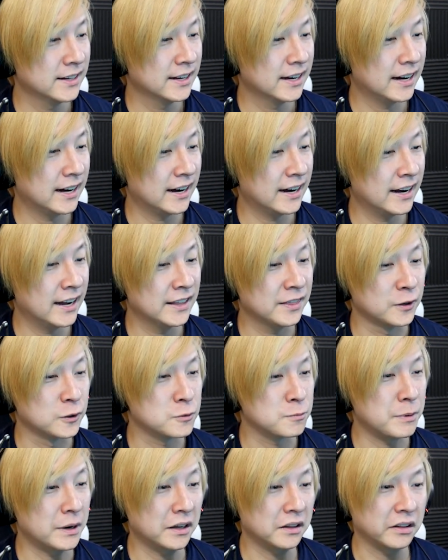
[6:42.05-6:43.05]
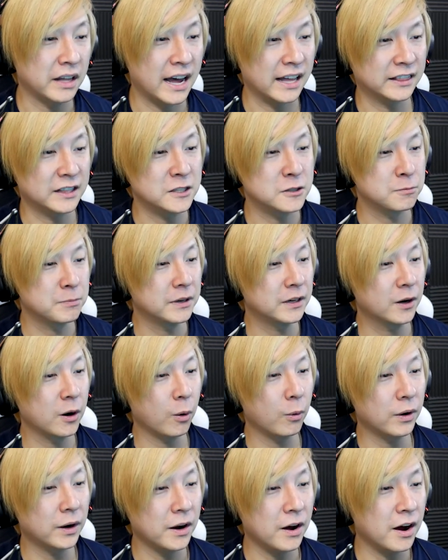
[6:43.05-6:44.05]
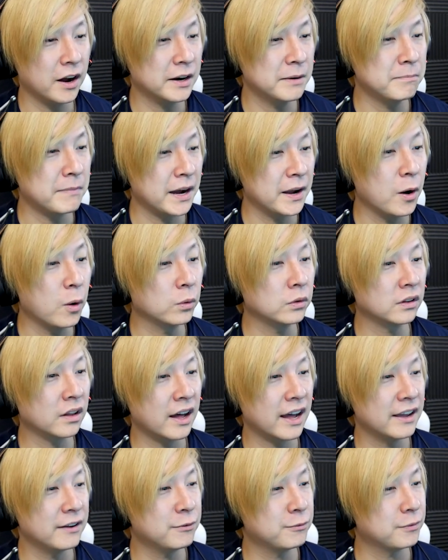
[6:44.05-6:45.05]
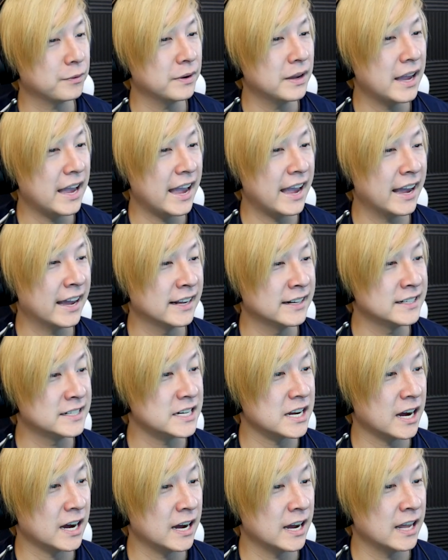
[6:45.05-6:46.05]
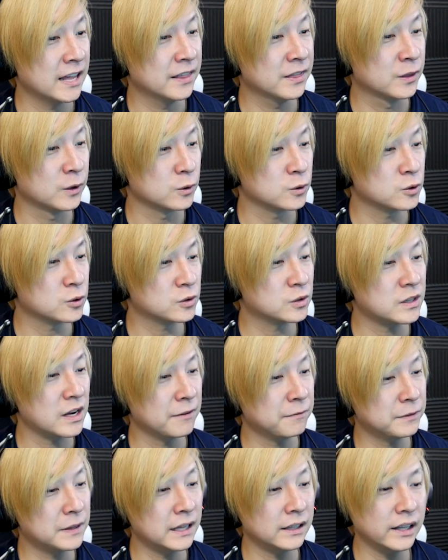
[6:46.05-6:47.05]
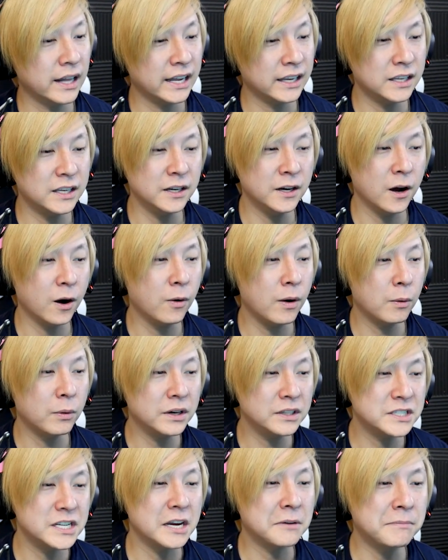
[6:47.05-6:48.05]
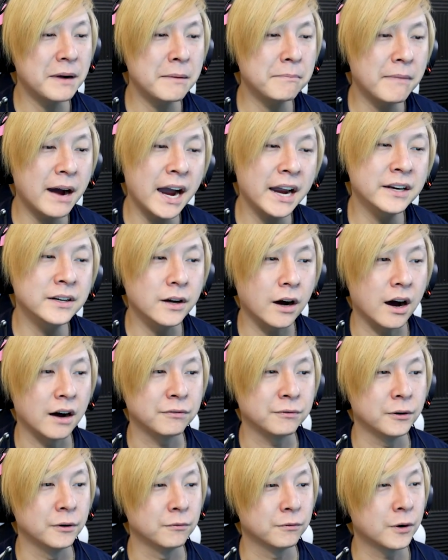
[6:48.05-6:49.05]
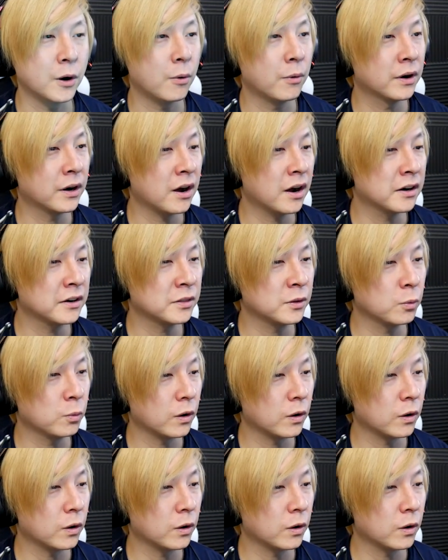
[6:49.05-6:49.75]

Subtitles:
There's been a lot that's been going on in my own life, and there's stuff that, like, you know, I want to take my mind off of going on in the